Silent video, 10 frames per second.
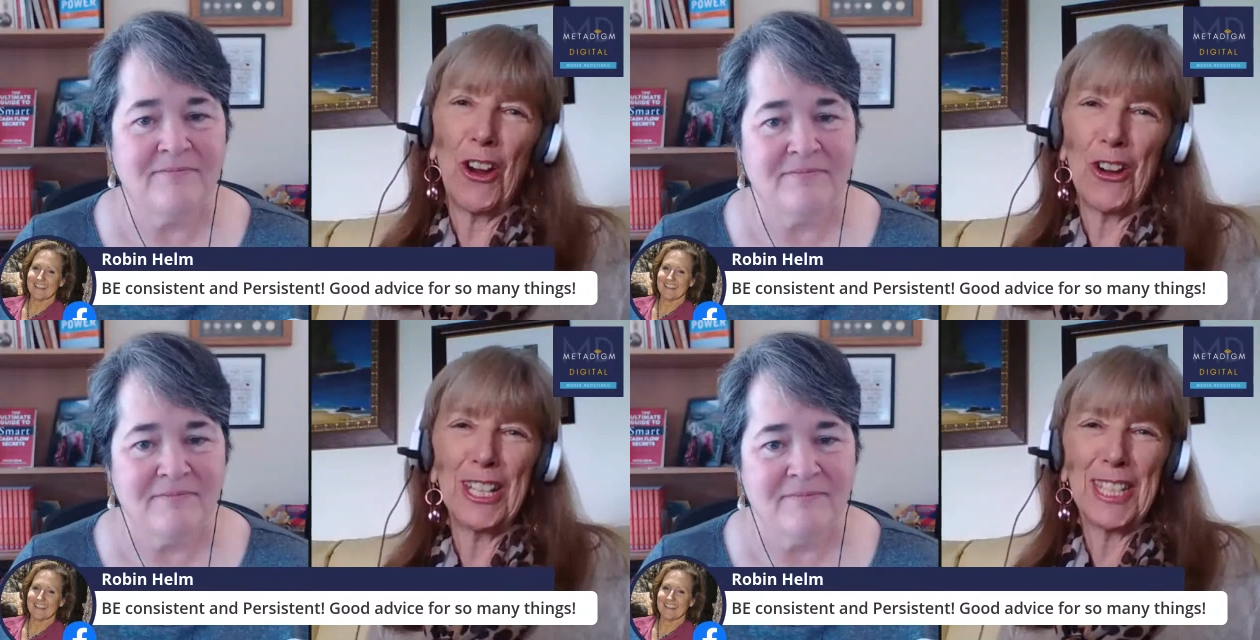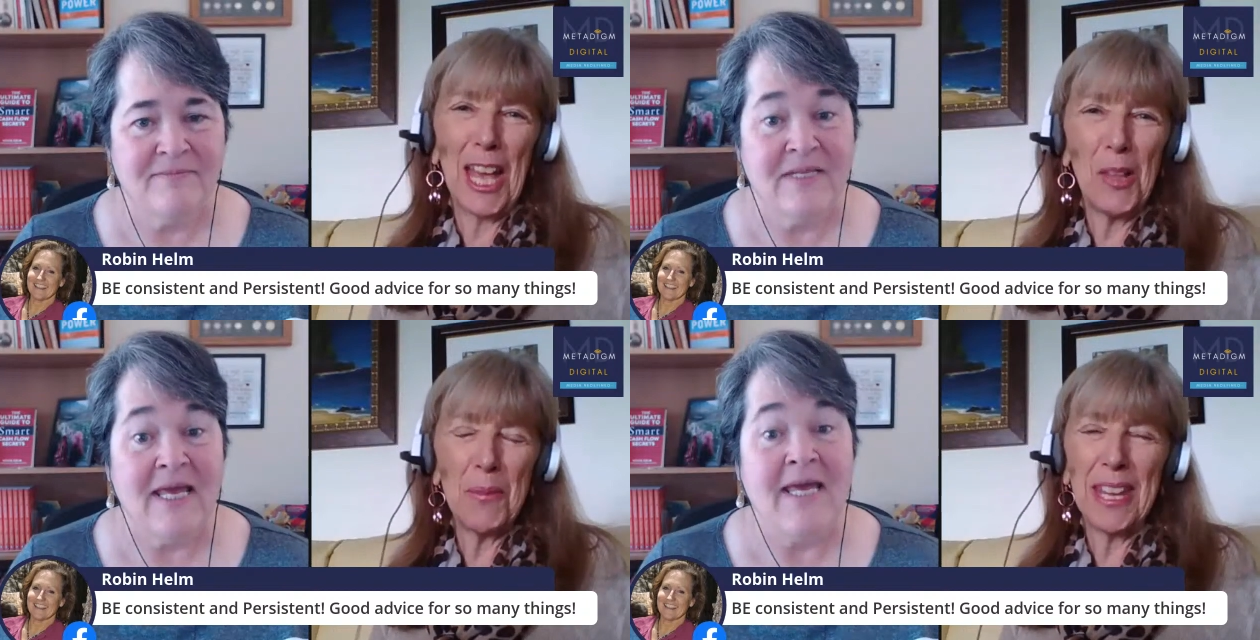Speaker 1: for her to
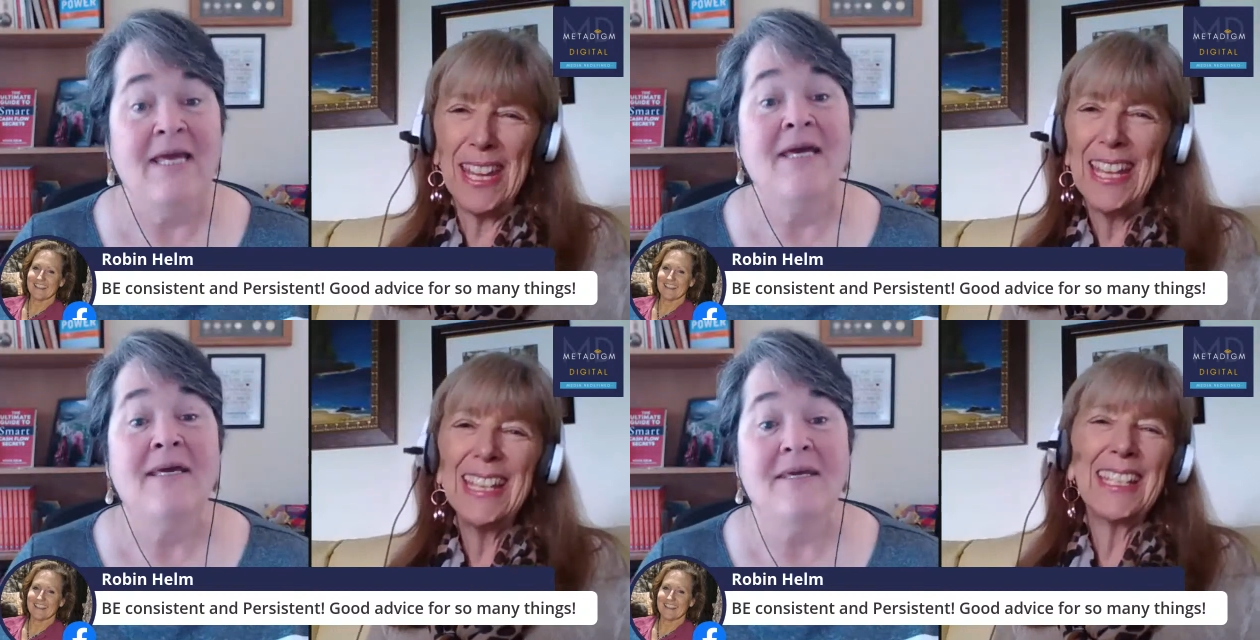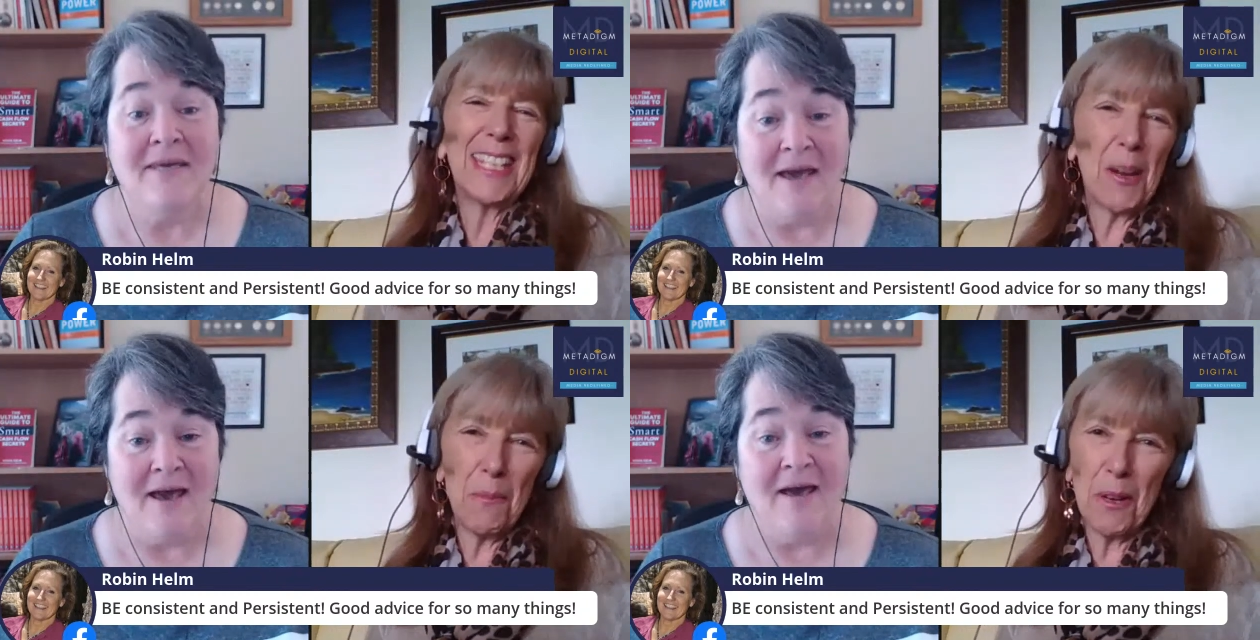tell me,
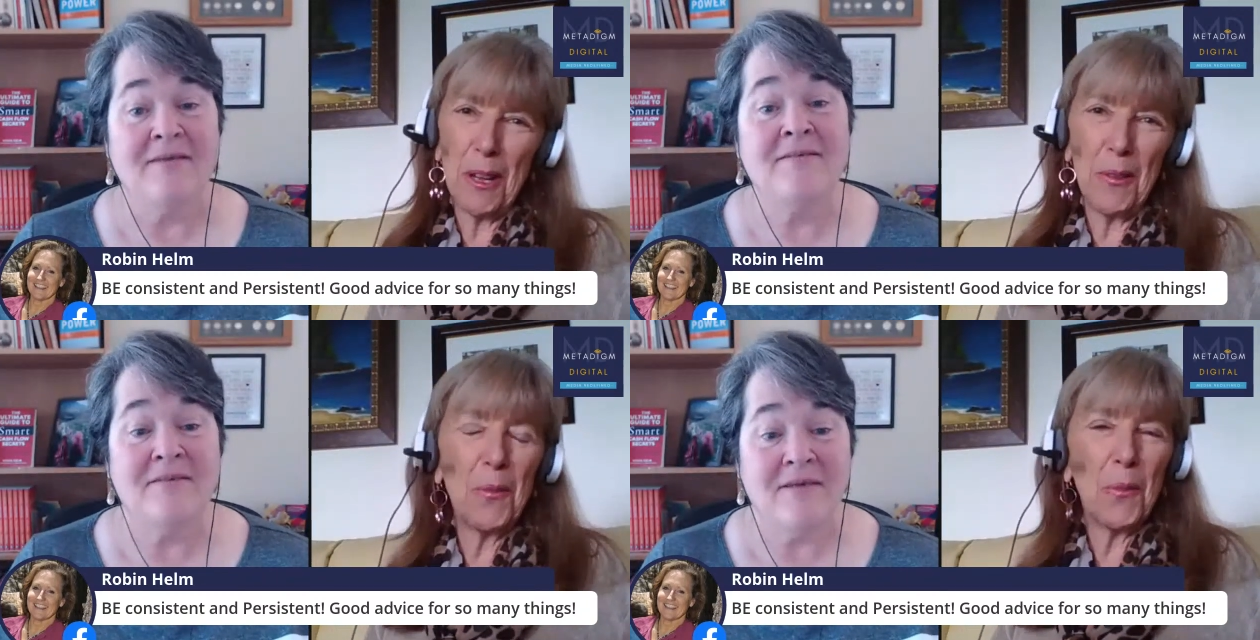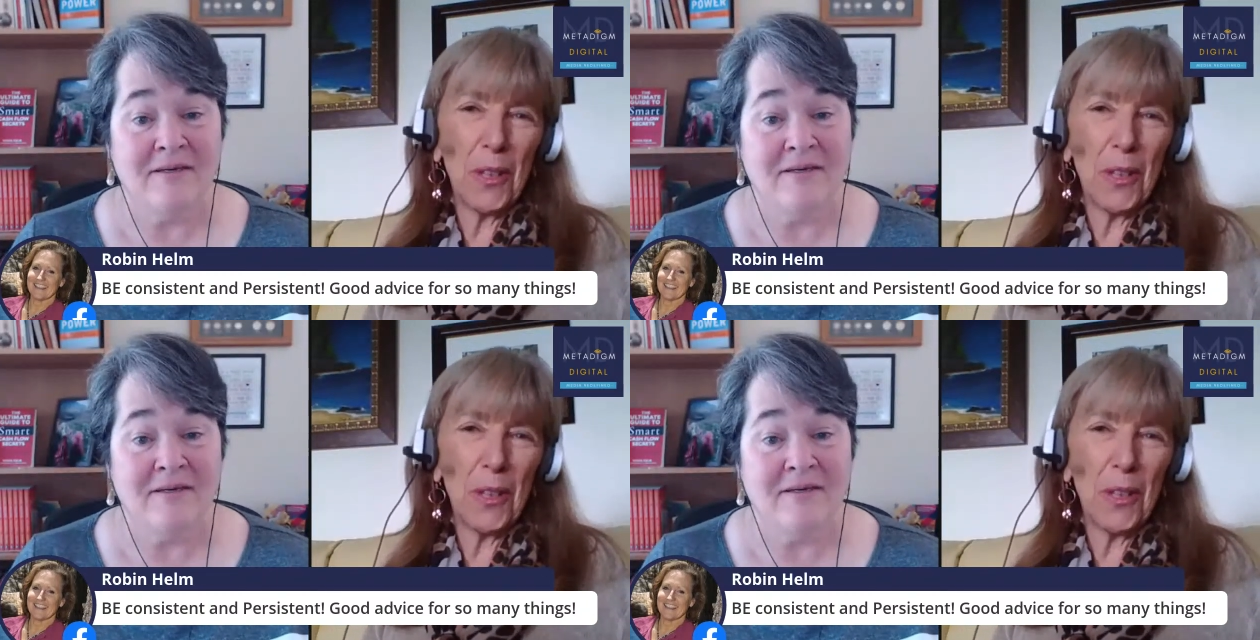Debra, yes.